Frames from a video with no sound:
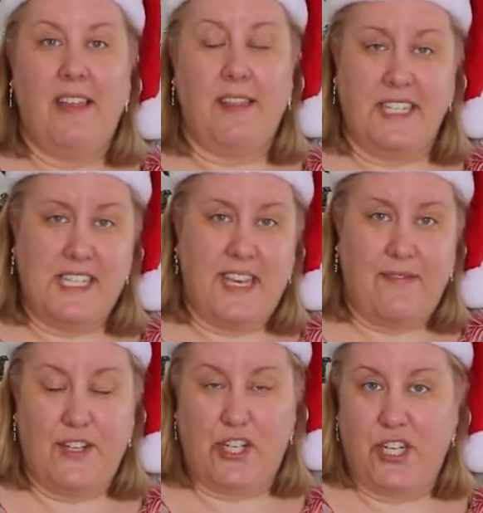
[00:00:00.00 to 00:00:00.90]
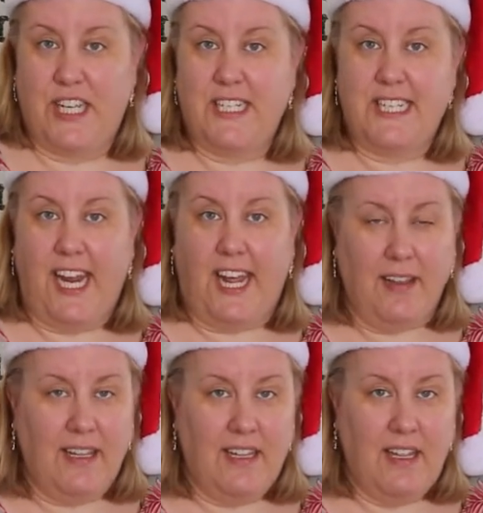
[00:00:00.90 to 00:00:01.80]
Thanks again for tuning in
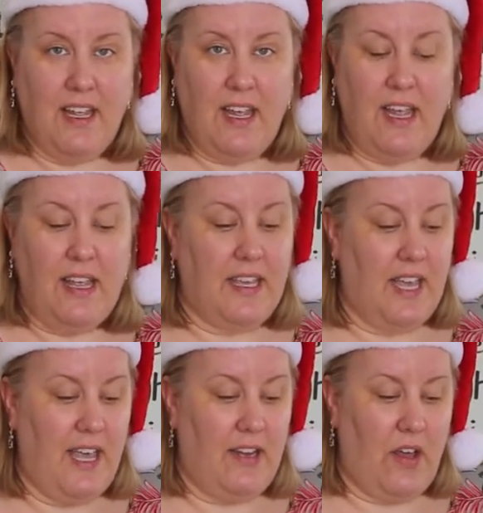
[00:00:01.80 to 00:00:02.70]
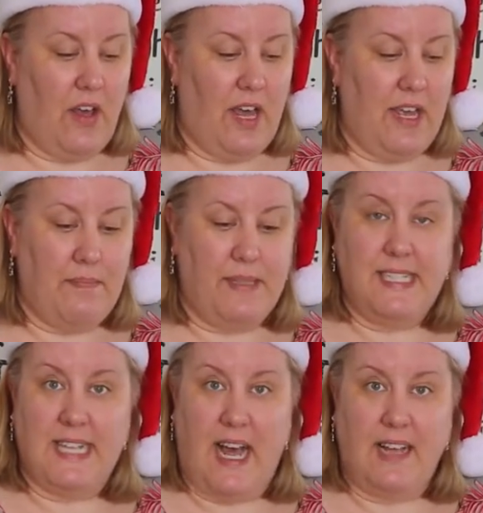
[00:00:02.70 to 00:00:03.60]
today. Can I
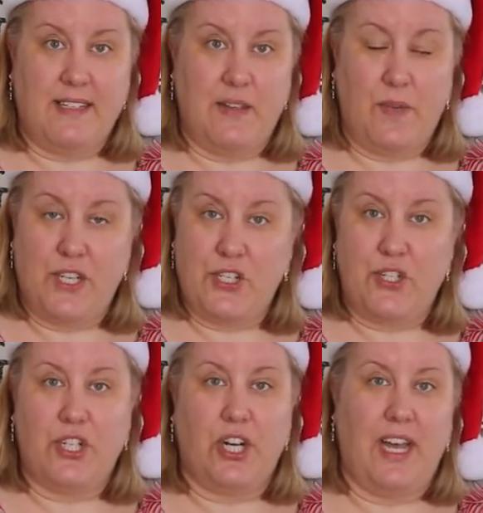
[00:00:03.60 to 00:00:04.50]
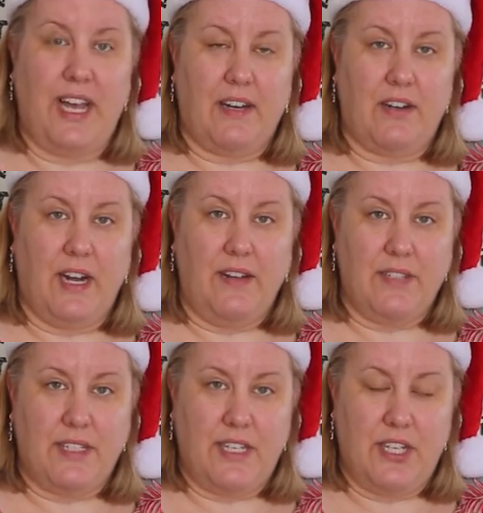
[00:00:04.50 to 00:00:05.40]
please ask that when you do try our
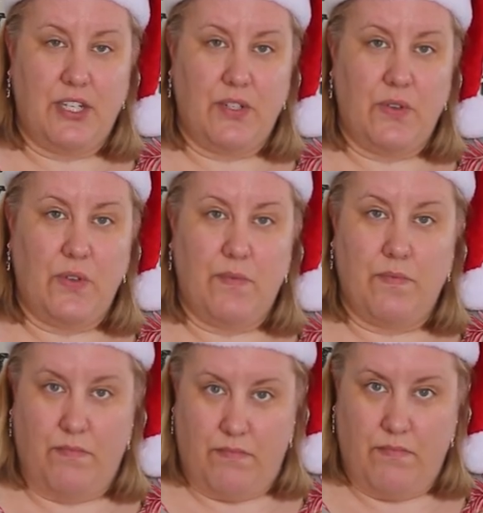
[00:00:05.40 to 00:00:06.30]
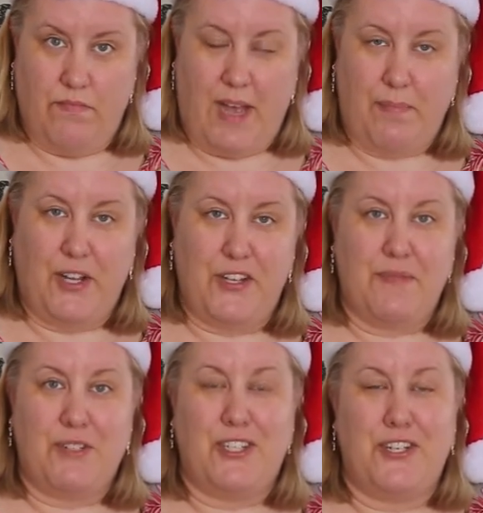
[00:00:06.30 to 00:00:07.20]
crafts, that you do upload
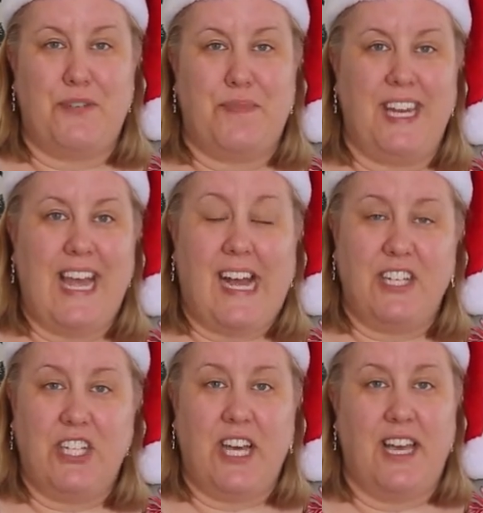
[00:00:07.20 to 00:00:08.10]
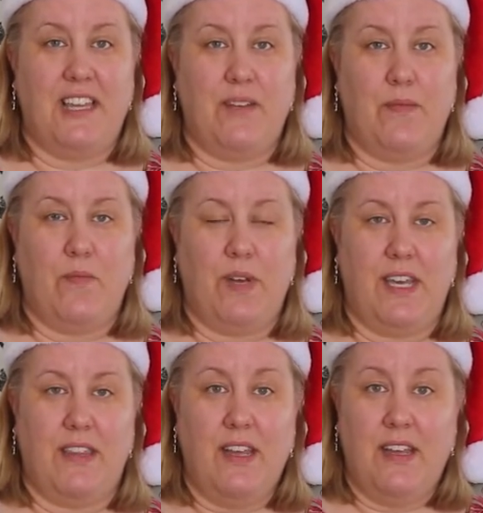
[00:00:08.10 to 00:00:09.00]
them to social media, hashtag them
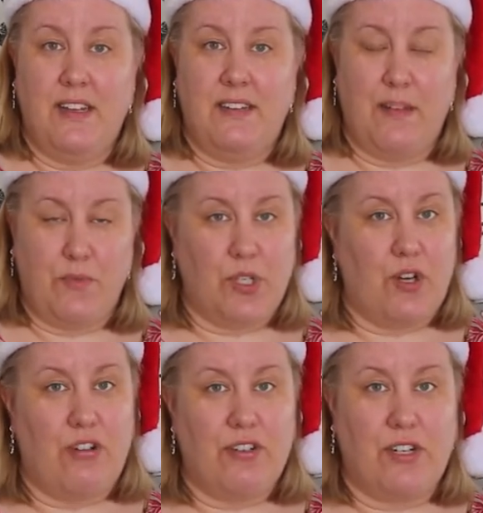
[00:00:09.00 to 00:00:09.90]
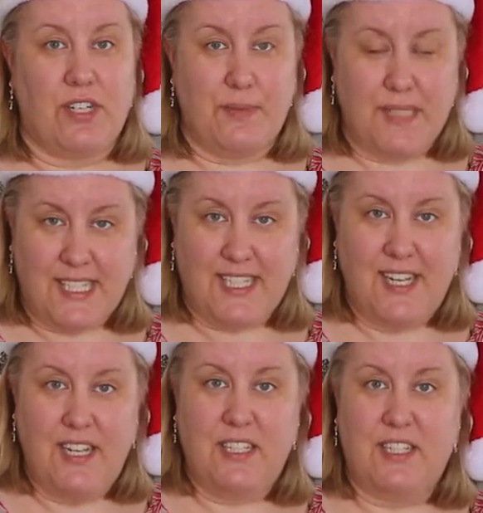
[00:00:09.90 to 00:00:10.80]
with Namoi Cotton Christmas,
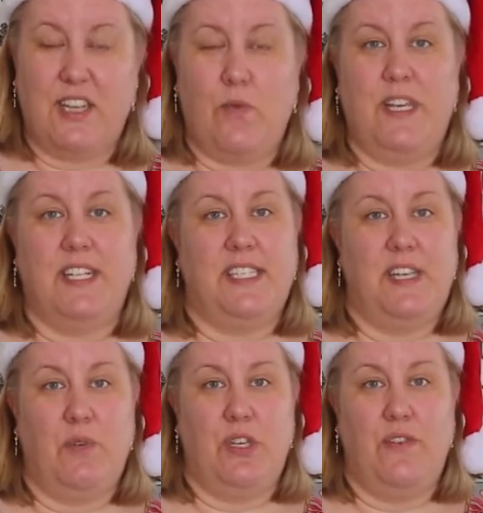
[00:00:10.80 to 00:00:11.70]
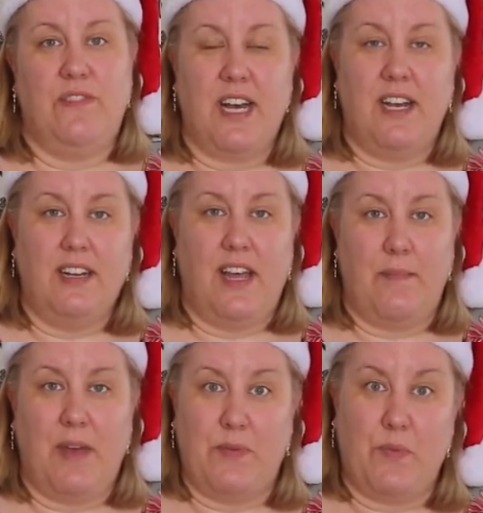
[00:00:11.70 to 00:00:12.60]
so that we can see what you've done
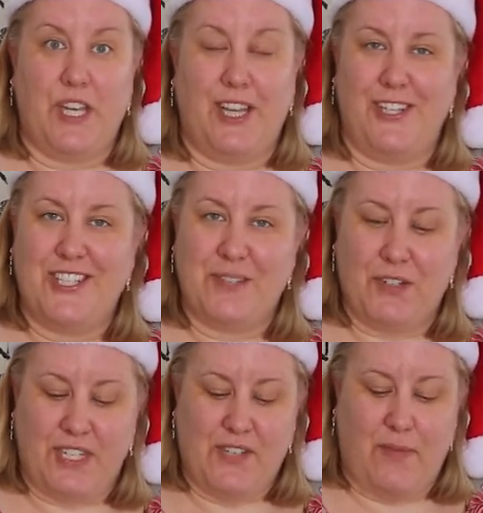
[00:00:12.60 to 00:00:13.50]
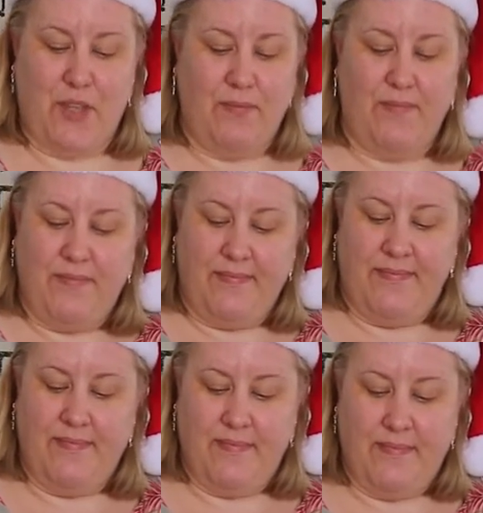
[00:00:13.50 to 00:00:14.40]
and maybe we can learn some tricks from you.
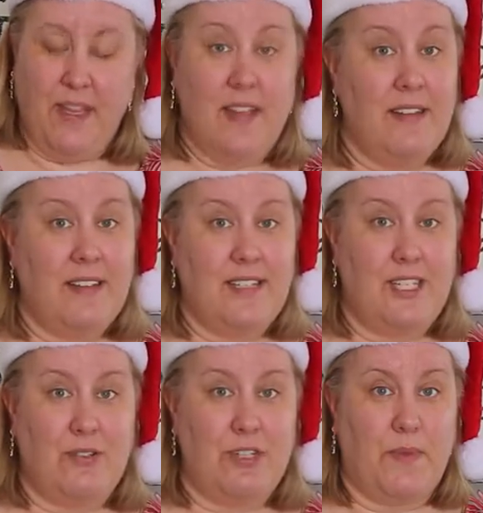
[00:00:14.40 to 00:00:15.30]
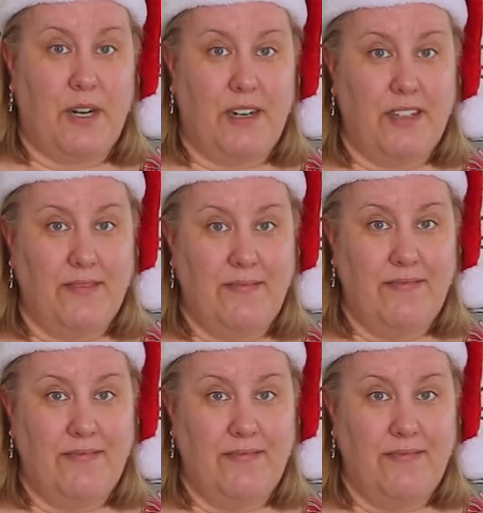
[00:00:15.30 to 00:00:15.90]
Until tomorrow,